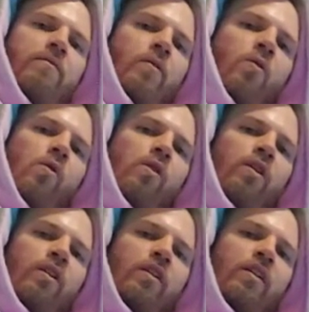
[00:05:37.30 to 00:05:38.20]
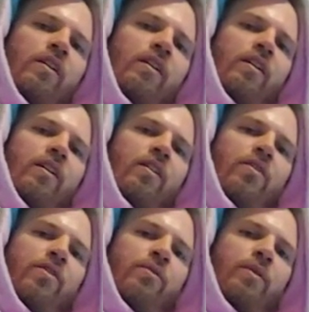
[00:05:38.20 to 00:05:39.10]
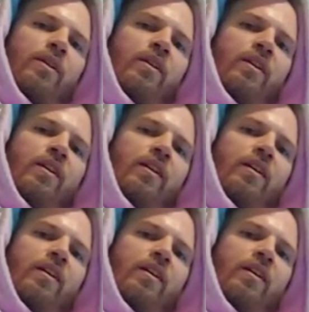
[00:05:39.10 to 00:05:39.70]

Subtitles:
4, 3,